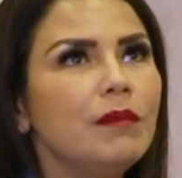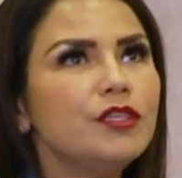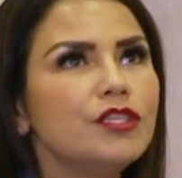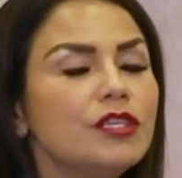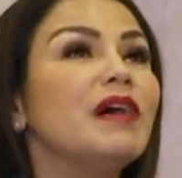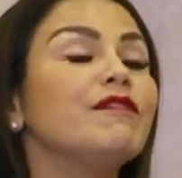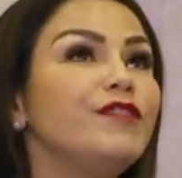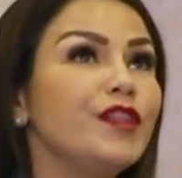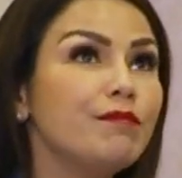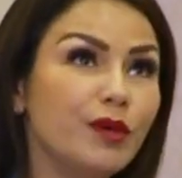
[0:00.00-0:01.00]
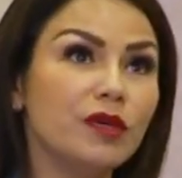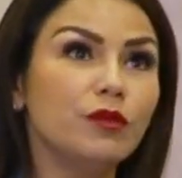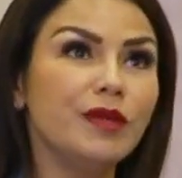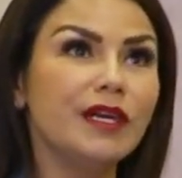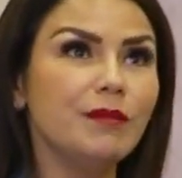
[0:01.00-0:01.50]
publishing. My fifth book
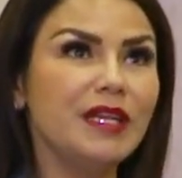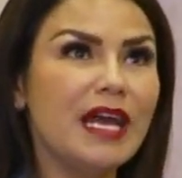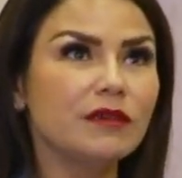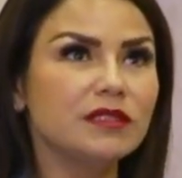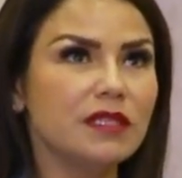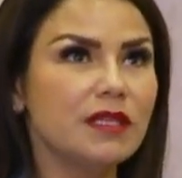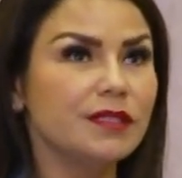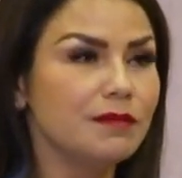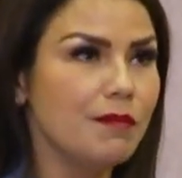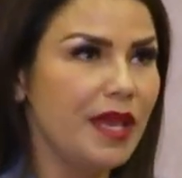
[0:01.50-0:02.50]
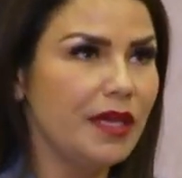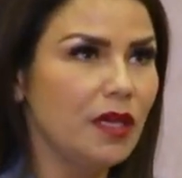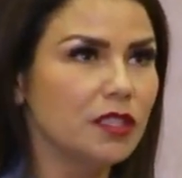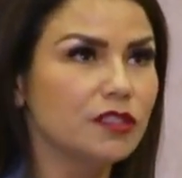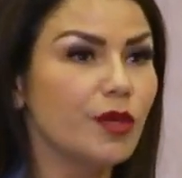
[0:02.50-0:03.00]
will be coming out this May
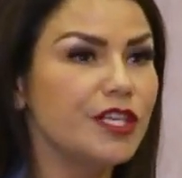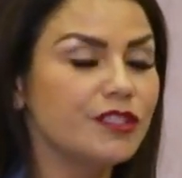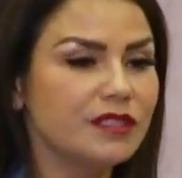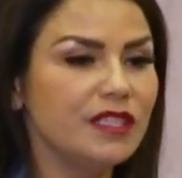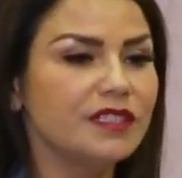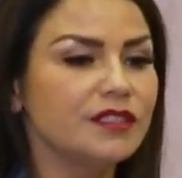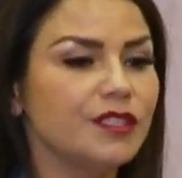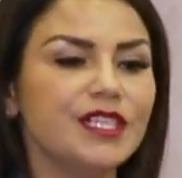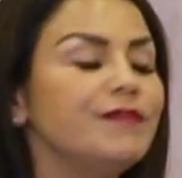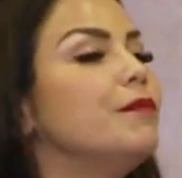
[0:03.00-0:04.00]
called Graciously Assertive,